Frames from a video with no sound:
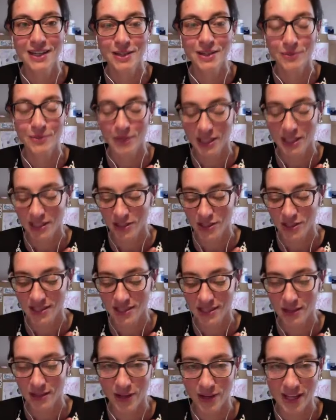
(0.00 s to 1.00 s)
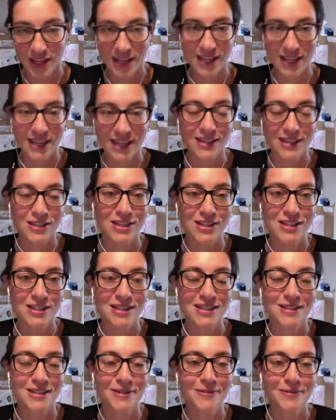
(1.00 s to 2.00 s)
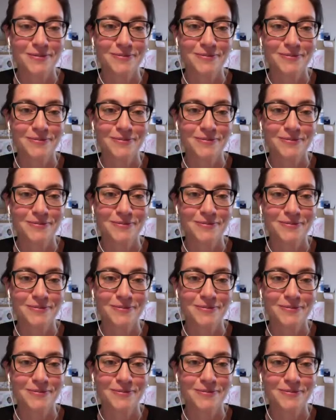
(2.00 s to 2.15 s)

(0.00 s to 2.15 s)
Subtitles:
And we can just look at it and just